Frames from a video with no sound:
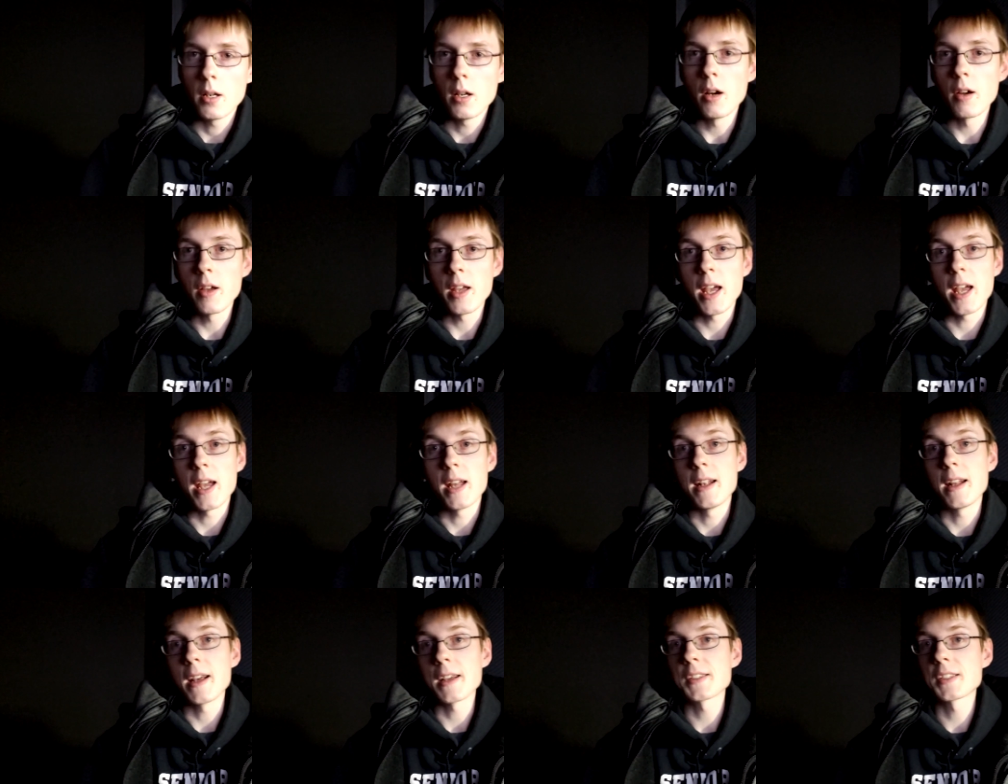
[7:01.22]

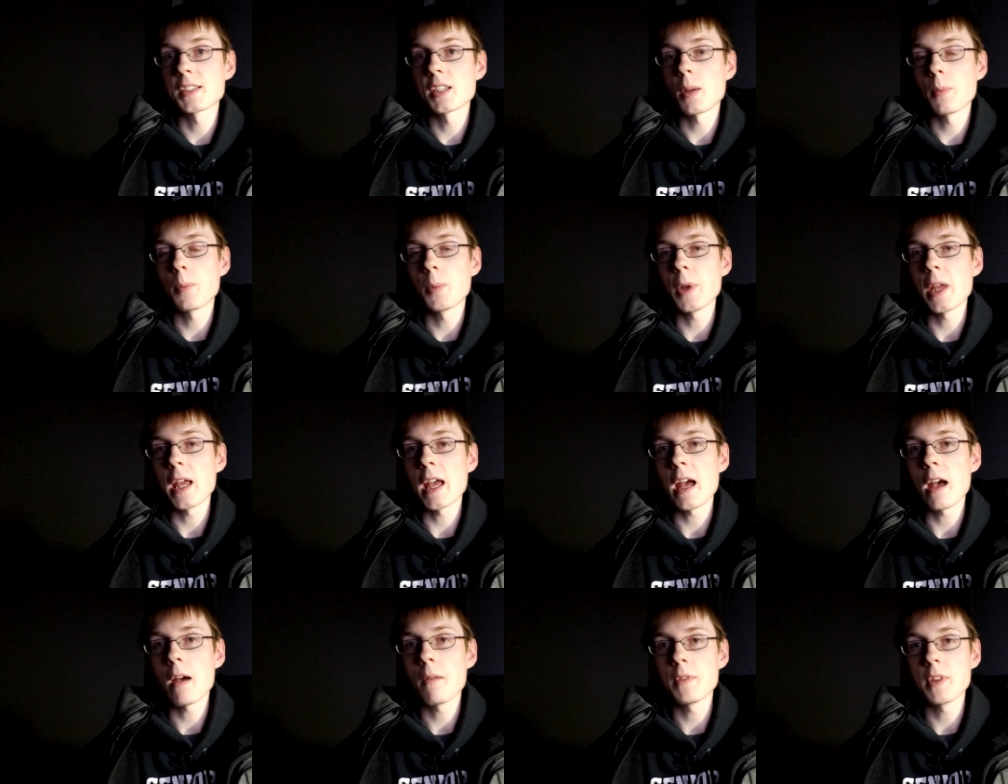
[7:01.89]
Okay, next up we
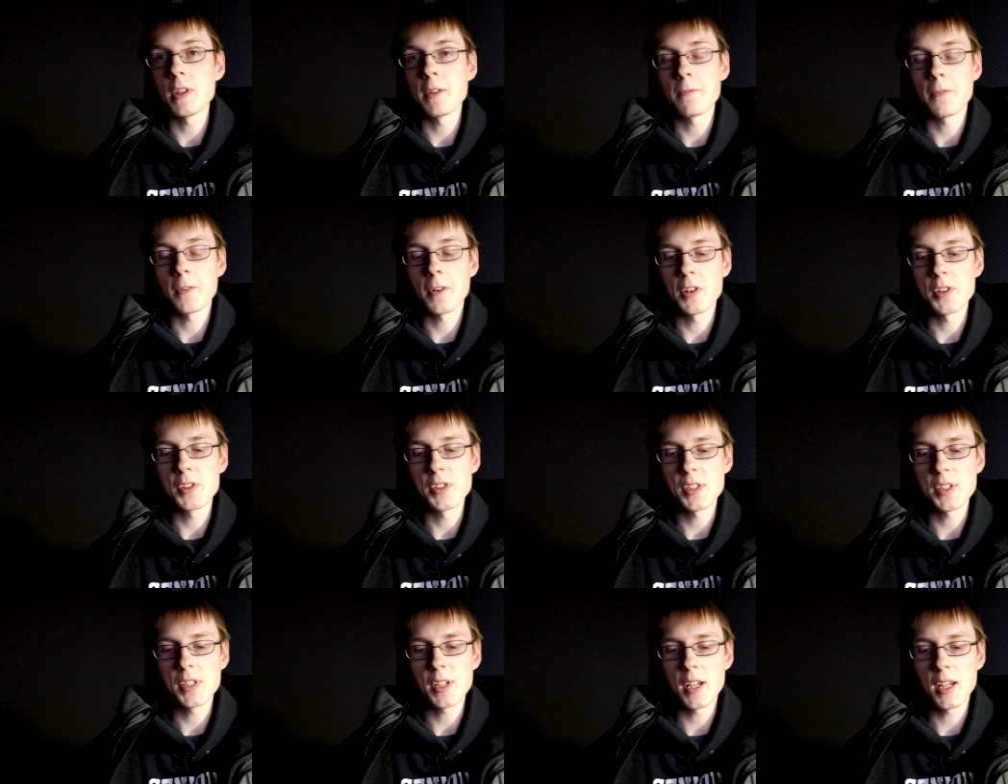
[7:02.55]
have the
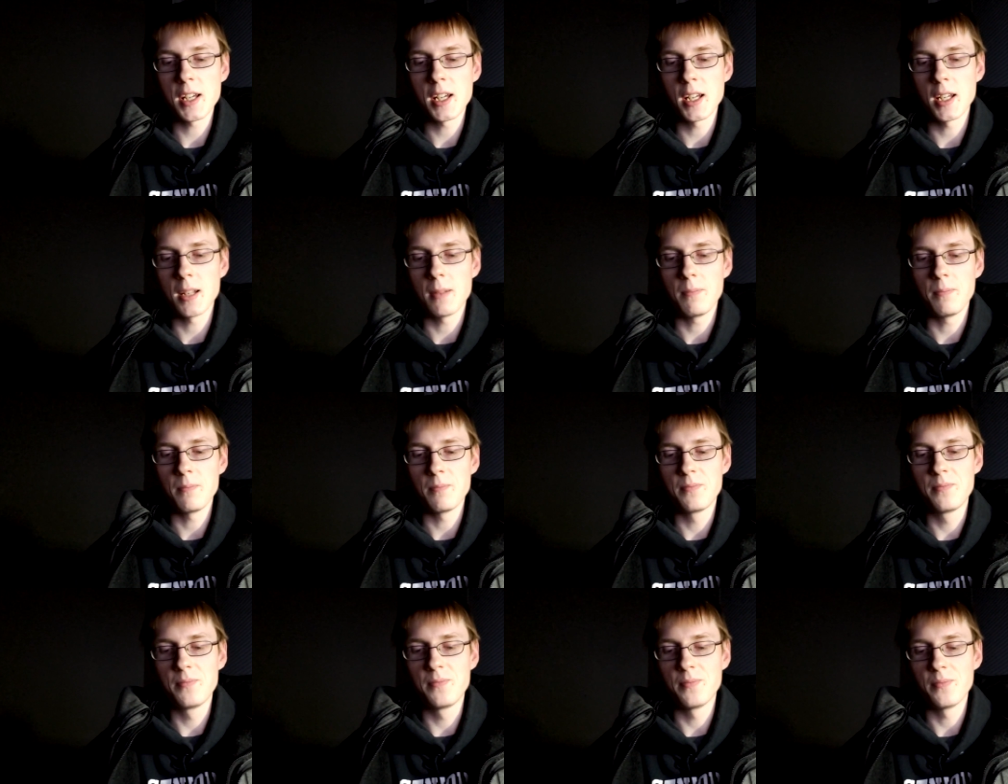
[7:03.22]
first uh,
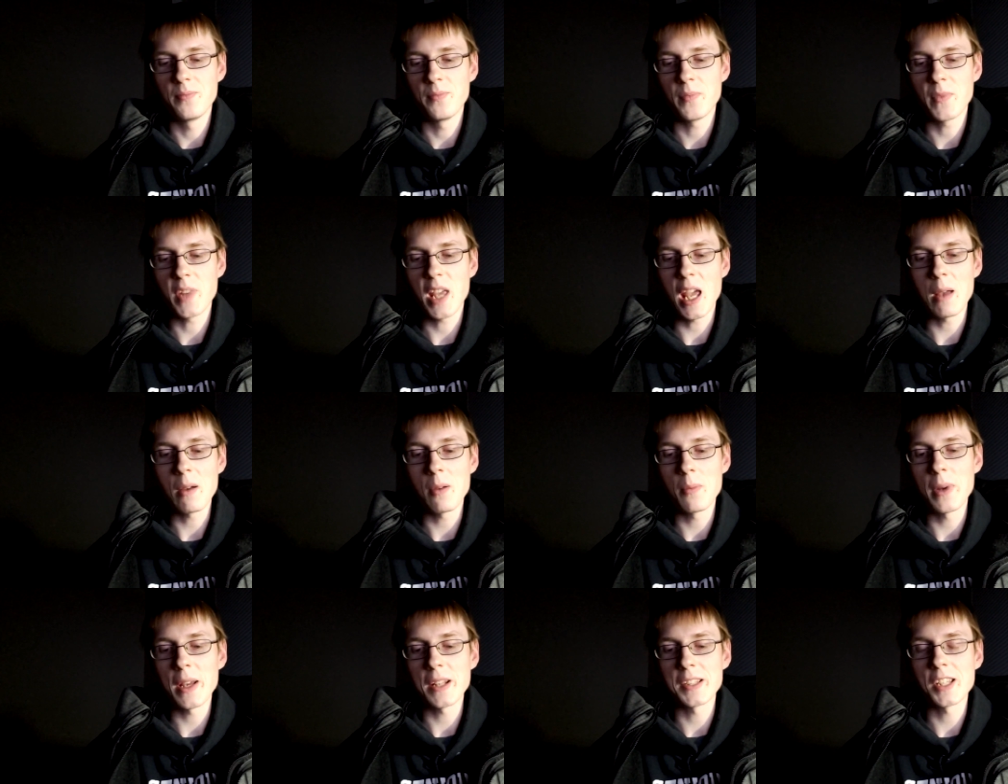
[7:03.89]

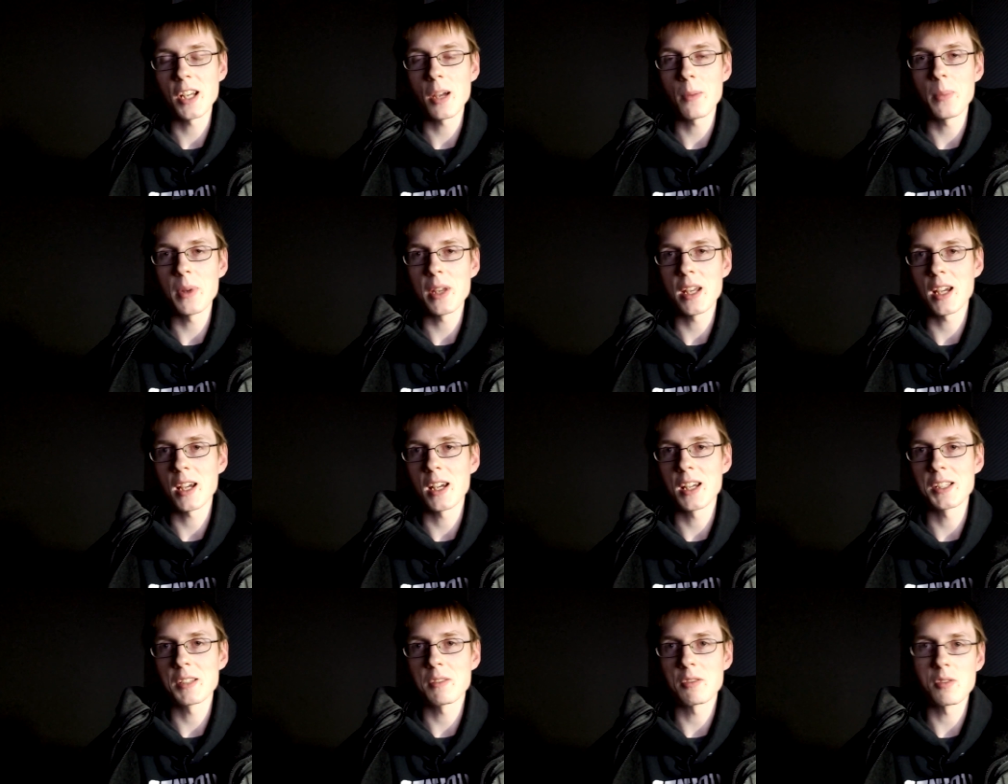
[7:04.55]
game I picked up
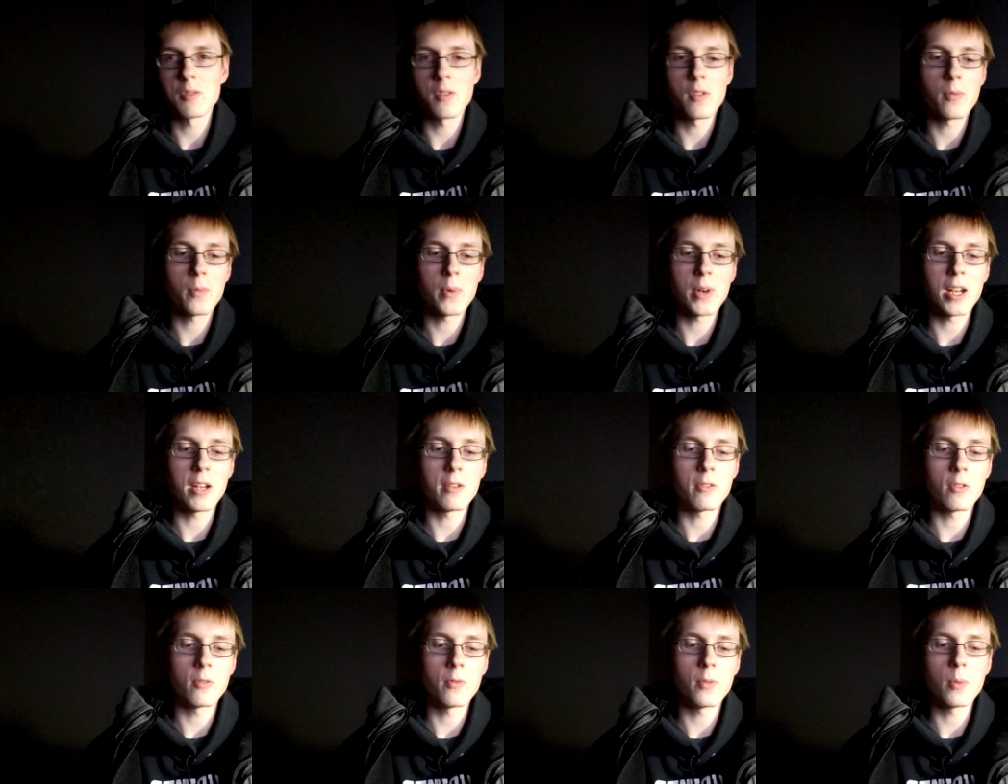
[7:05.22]
because it was reviewed
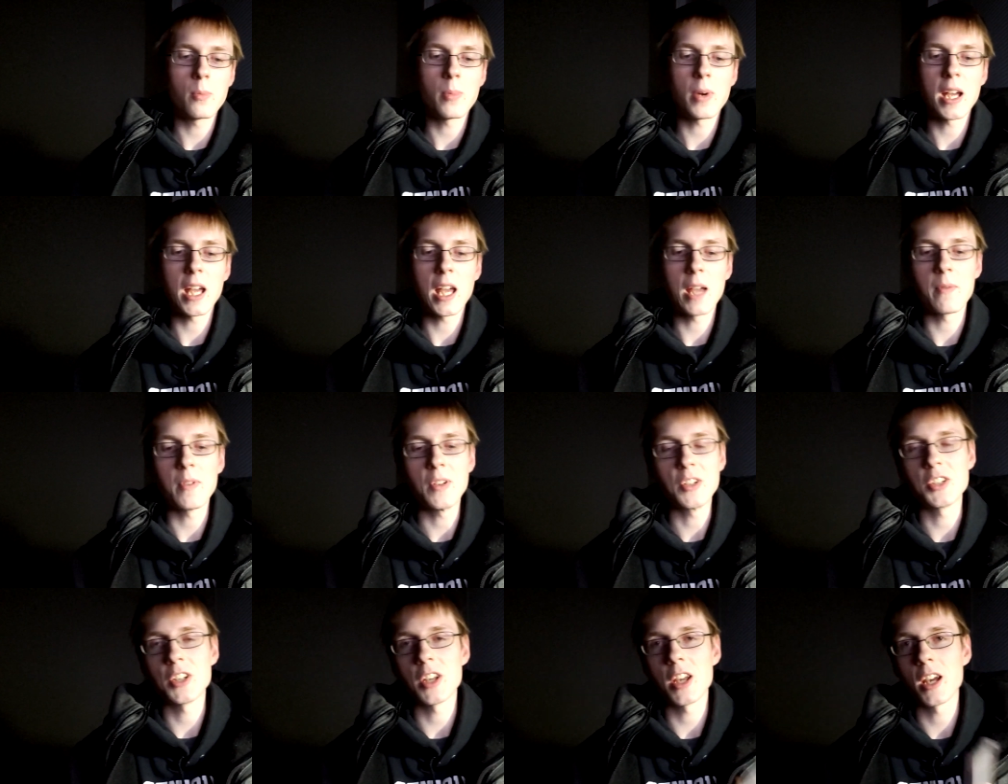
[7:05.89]
by, reviewed by
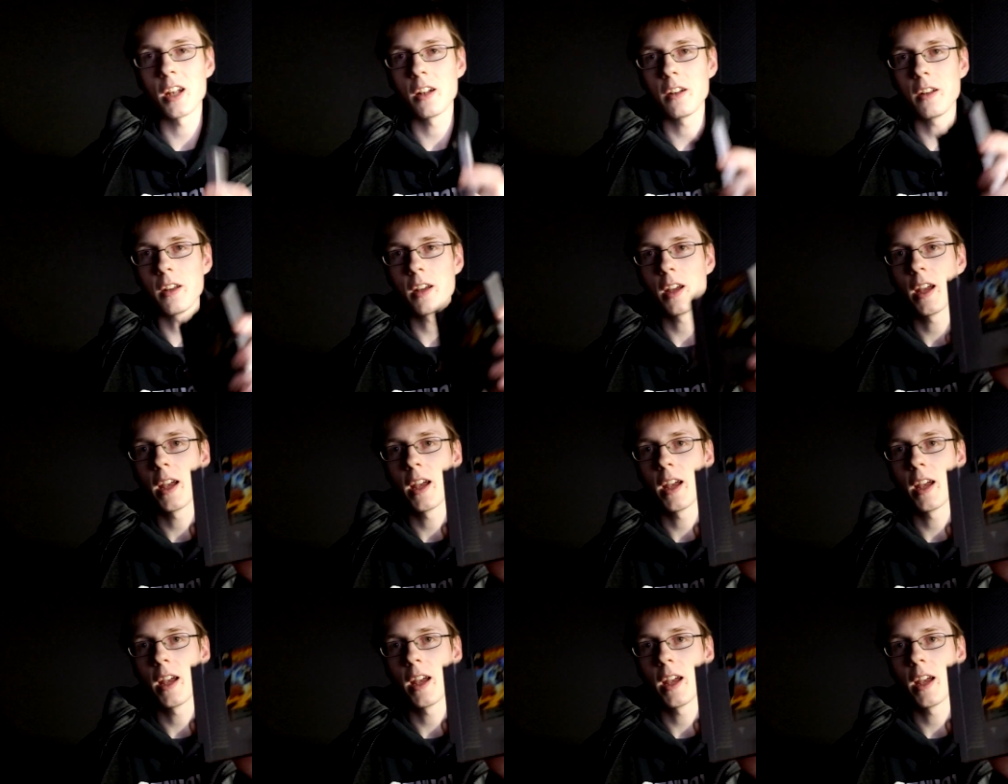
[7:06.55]
AVGN.